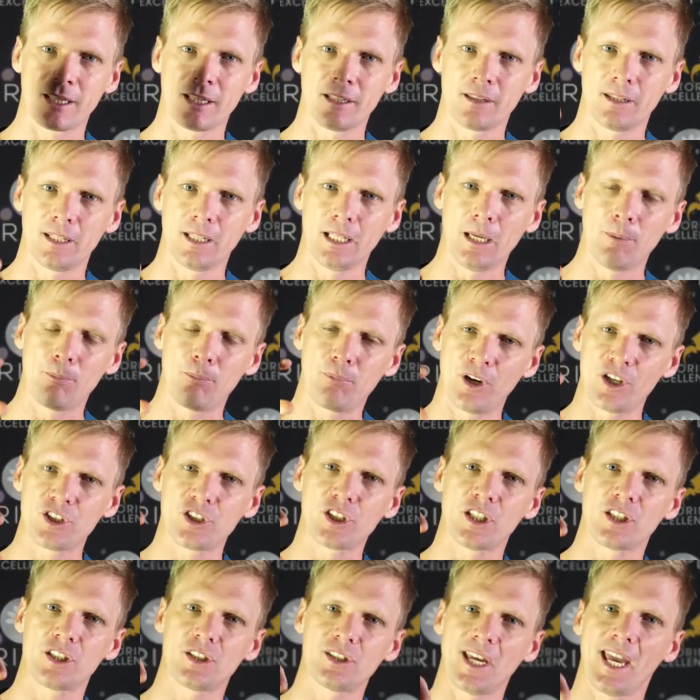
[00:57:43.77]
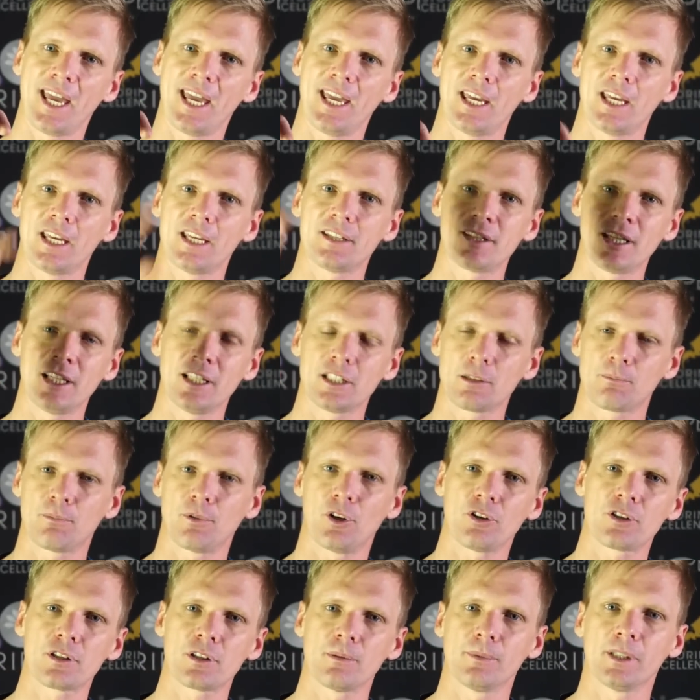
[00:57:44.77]
that the impression tears
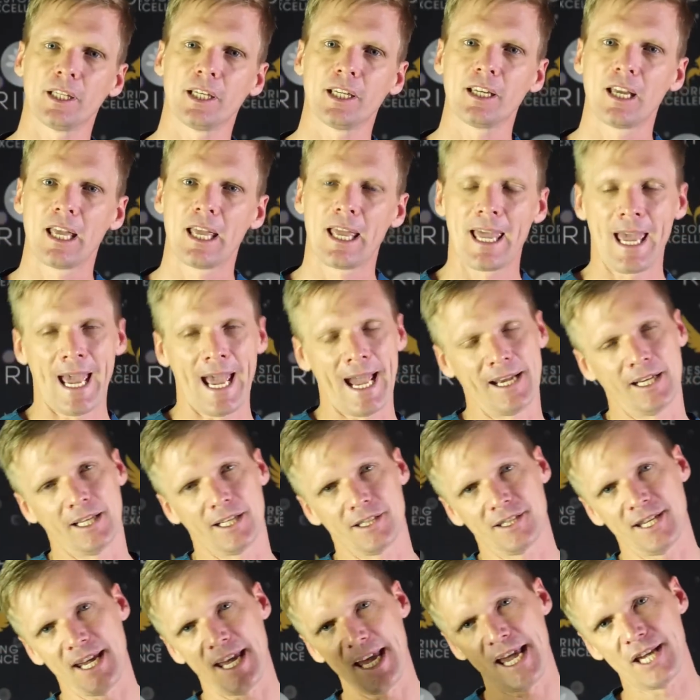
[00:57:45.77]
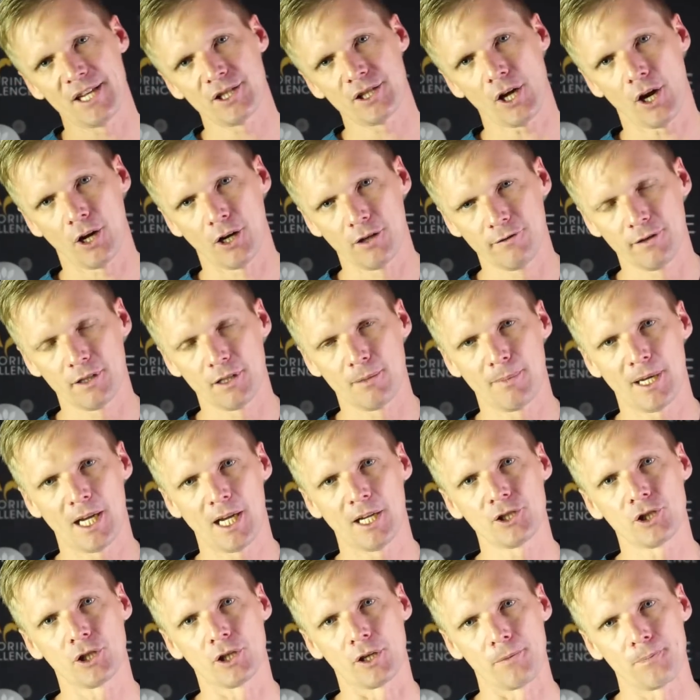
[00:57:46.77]
interproximally and it tears over the
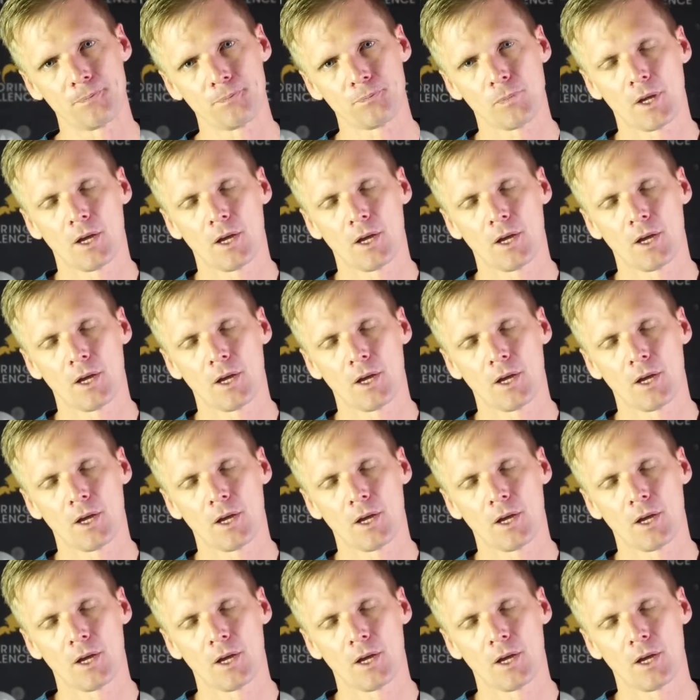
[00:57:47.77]
margin.